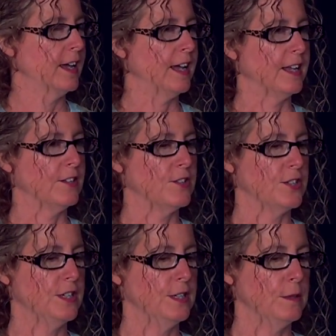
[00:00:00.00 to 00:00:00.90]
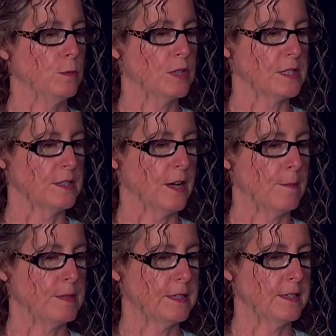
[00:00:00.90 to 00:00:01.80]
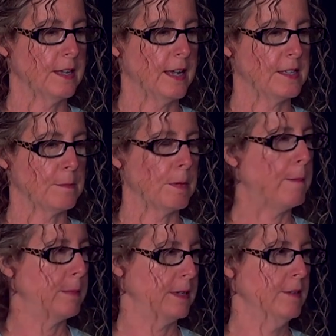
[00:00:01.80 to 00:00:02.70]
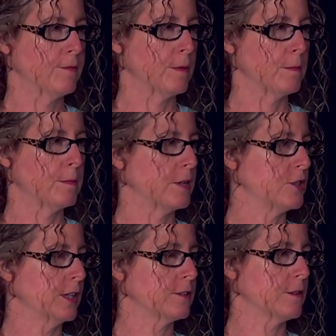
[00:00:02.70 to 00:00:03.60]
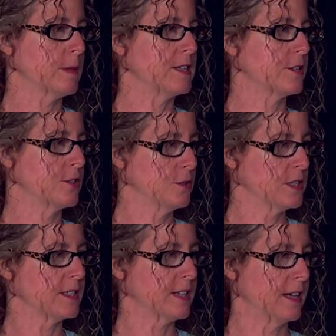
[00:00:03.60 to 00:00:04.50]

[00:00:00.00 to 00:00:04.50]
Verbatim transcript: and she was adopted as a puppy from a shelter in Massachusetts,